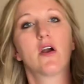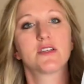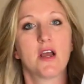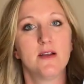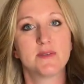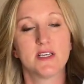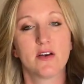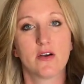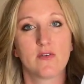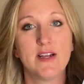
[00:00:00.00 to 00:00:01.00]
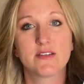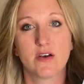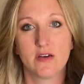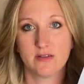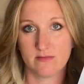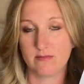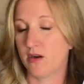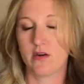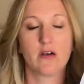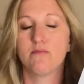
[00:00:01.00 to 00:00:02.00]
are times in our Right Start,
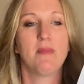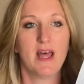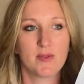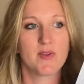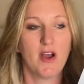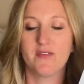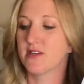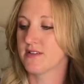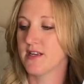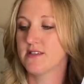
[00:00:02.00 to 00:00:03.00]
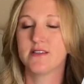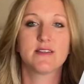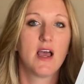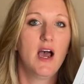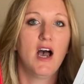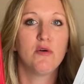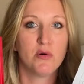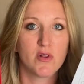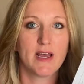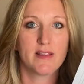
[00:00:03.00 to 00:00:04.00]
our Math with Confidence lessons, I'll
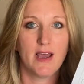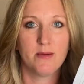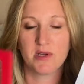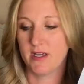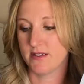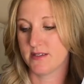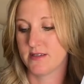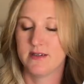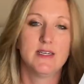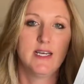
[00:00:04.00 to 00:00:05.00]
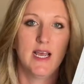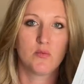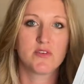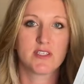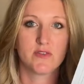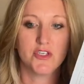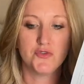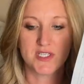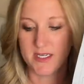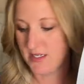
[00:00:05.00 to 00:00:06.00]
pull out the abacus and we'll still
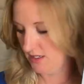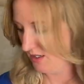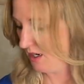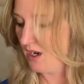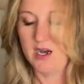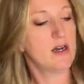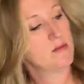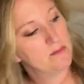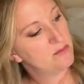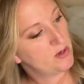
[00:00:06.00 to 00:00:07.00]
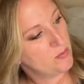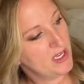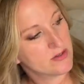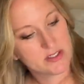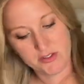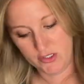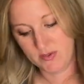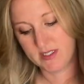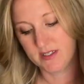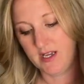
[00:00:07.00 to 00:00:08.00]
use it. Um, but we also use the